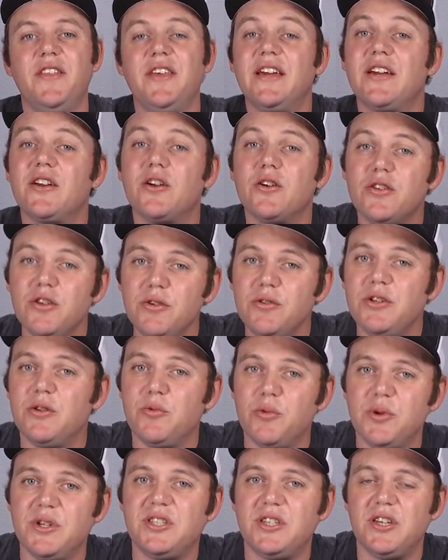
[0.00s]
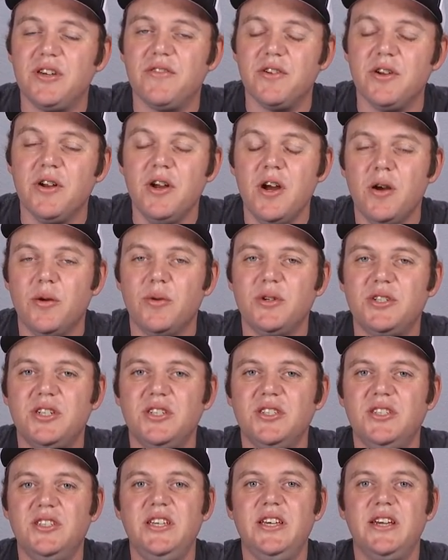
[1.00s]
the included receiver, which
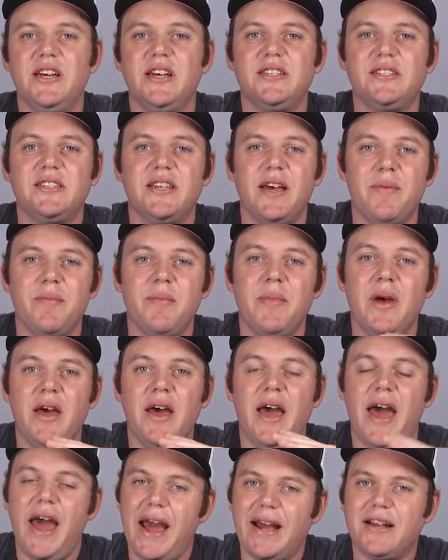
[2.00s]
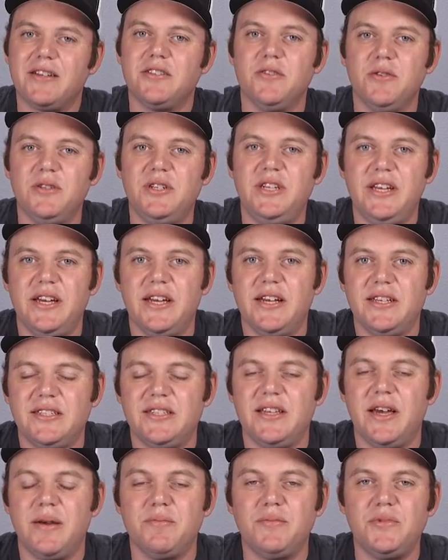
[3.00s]
is DSM-X or
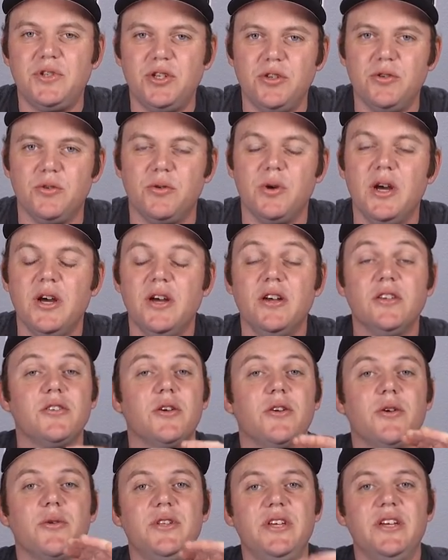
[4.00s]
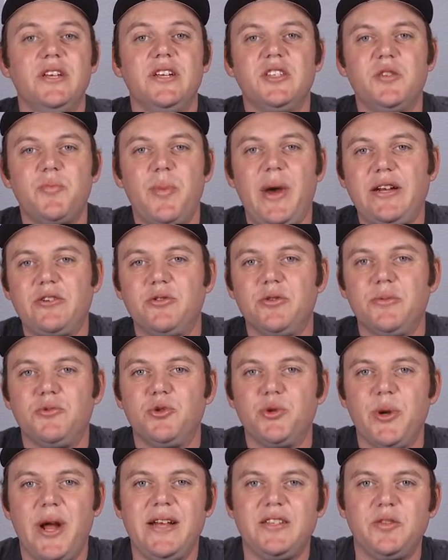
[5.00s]
DSM-2. So you'll need a Spektrum
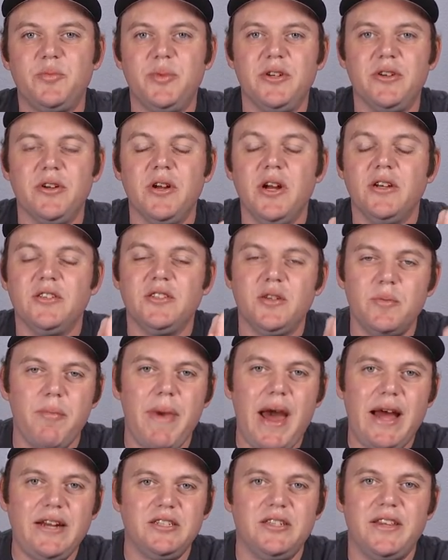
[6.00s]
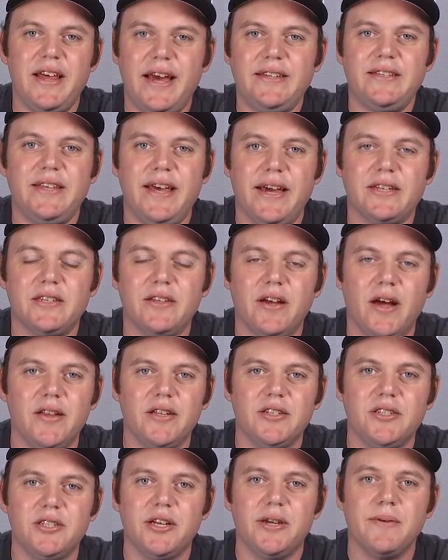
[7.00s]
transmitter to match that
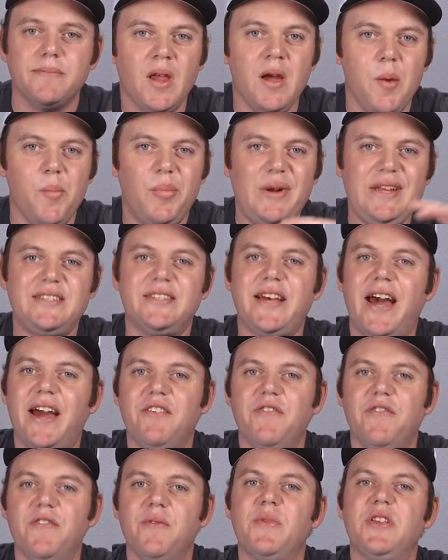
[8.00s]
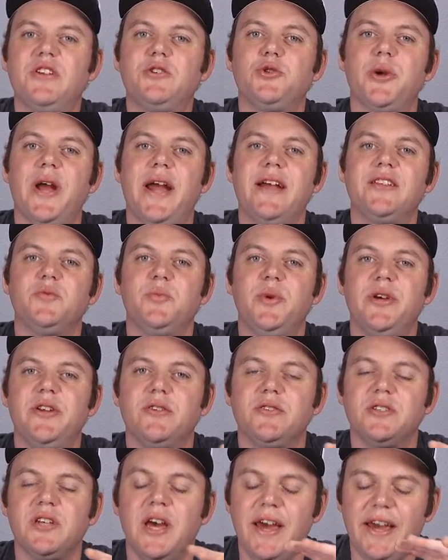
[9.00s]
technology. But aside from the
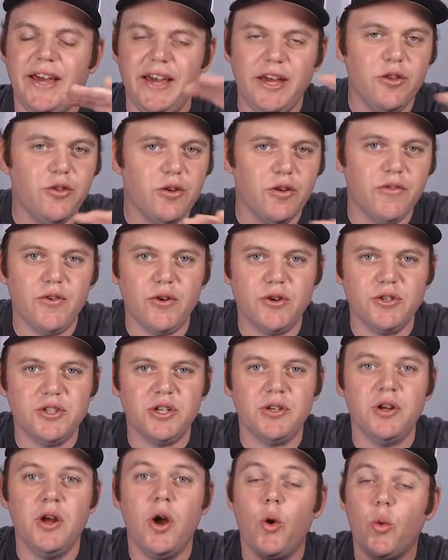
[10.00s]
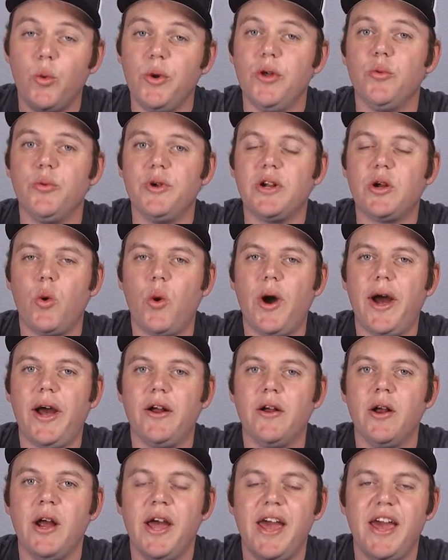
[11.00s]
transmitters, either version will
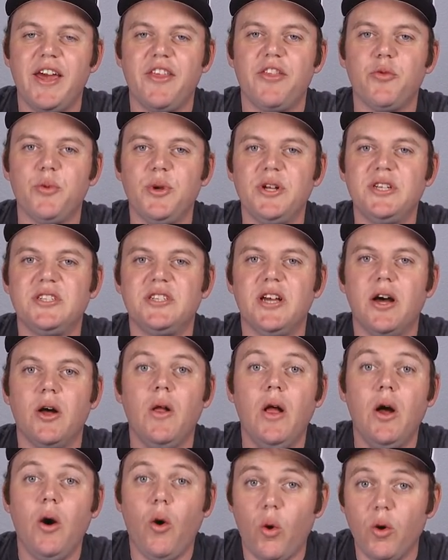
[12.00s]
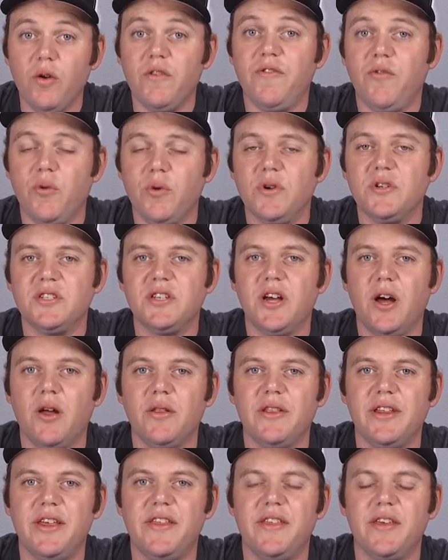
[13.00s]
require a three cell or four
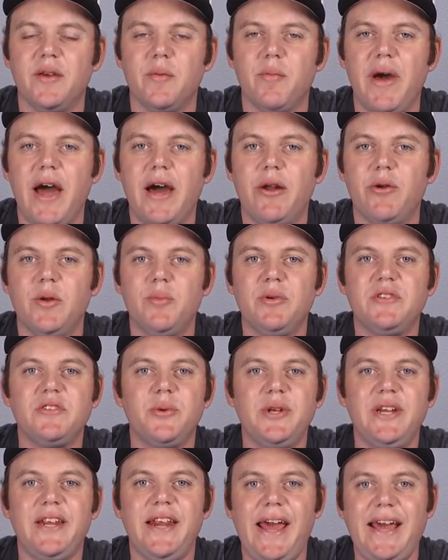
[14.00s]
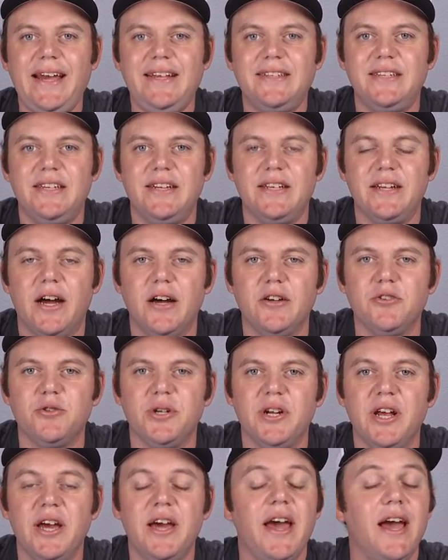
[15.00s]
cell lithium battery between an
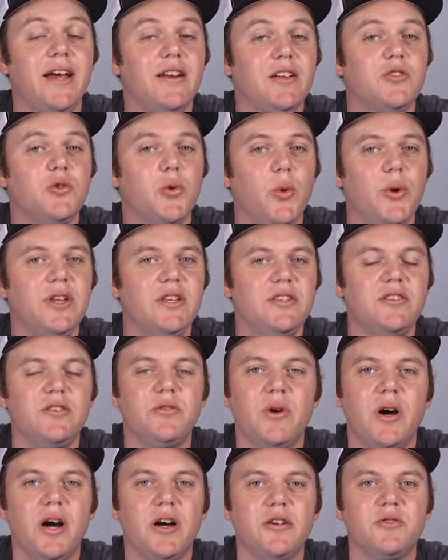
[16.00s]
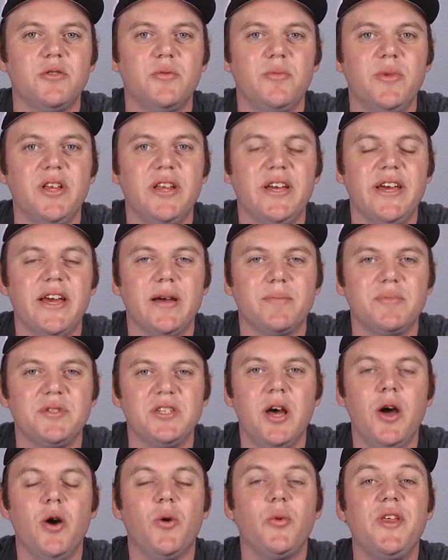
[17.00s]
1800 and a 2200
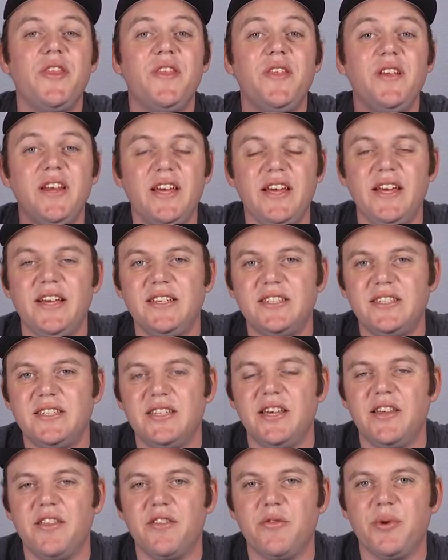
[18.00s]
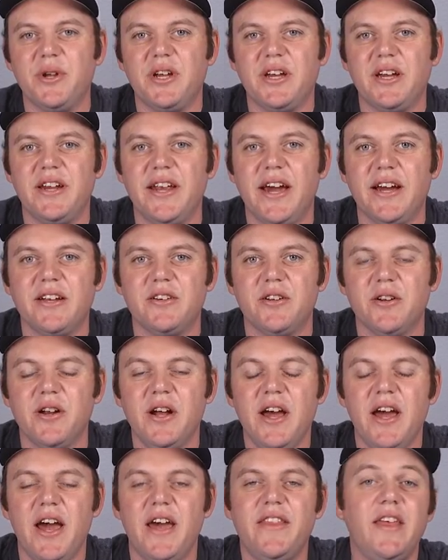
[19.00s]
milliamps with an EC3
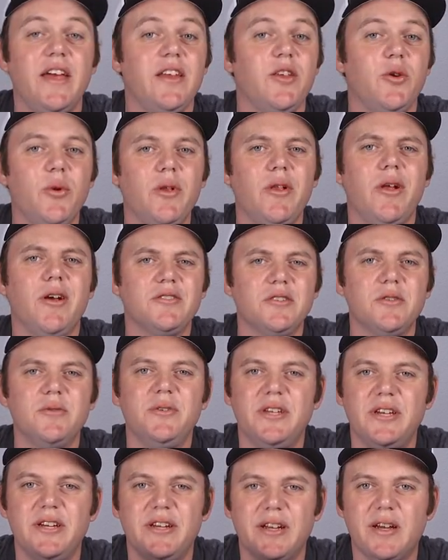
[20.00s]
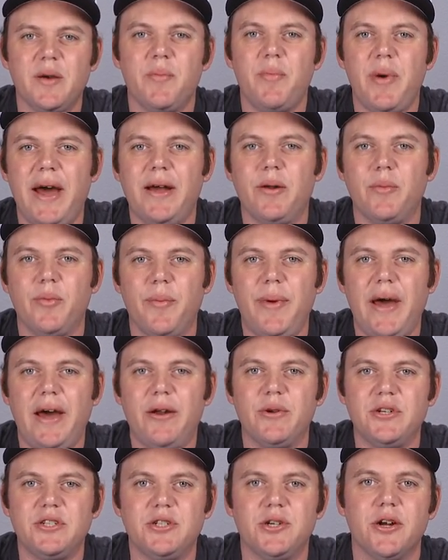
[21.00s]
connector. And then you will also need a compatible
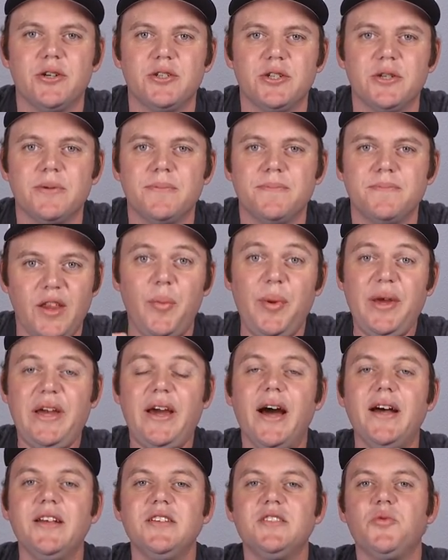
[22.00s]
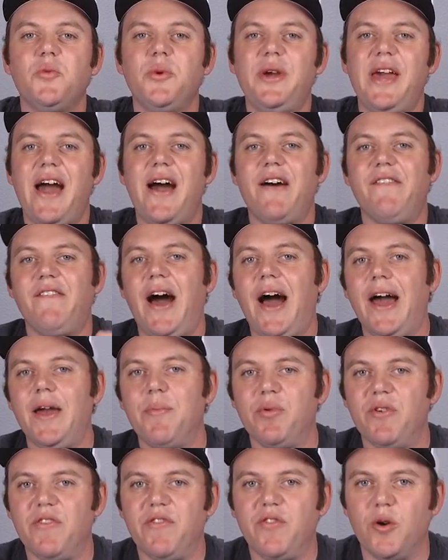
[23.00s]
battery charger. Now, because we have high
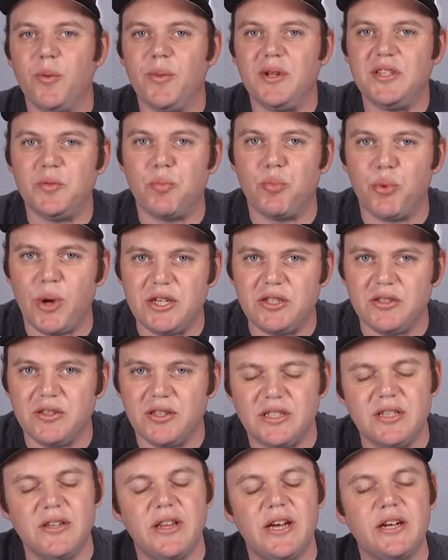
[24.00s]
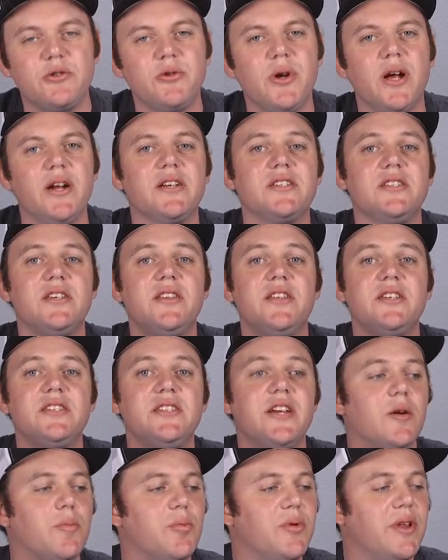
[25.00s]
performance brushless electronics in
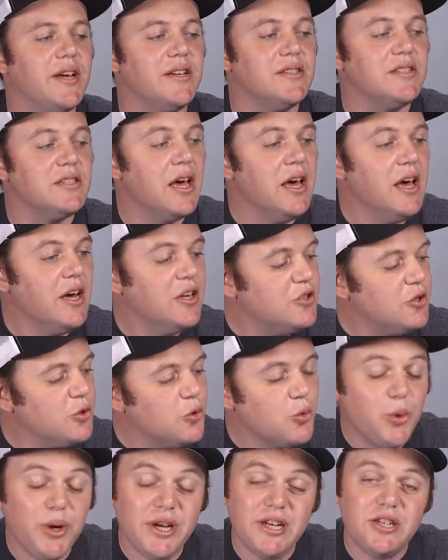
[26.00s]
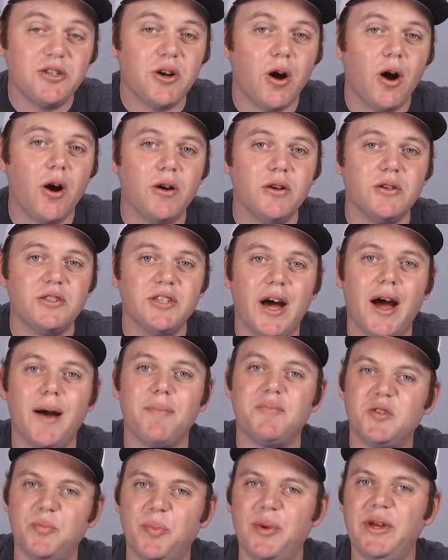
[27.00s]
this airplane, to reach our
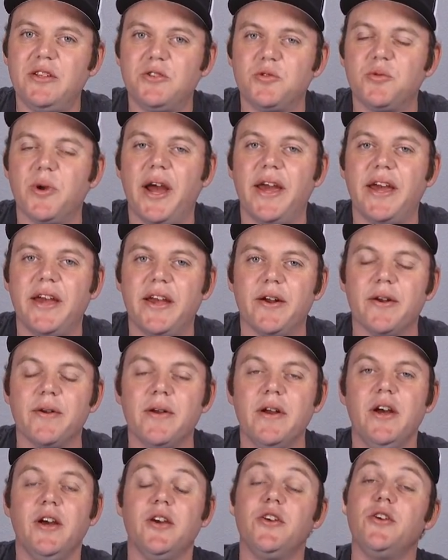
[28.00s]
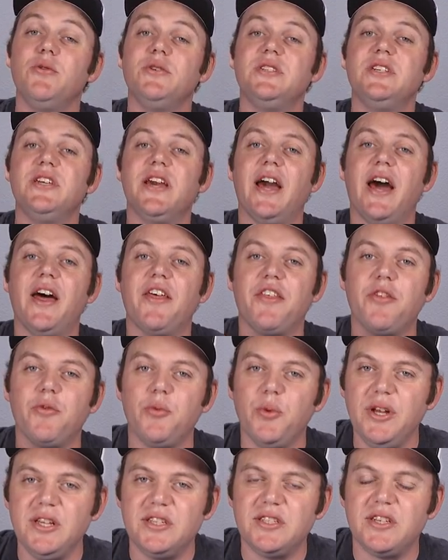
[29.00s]
top speeds right here, using a
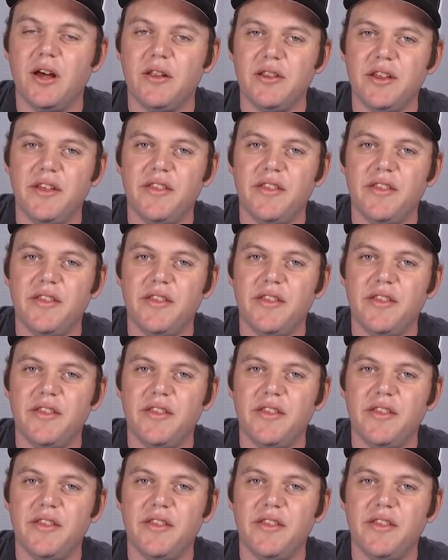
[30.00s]
three cell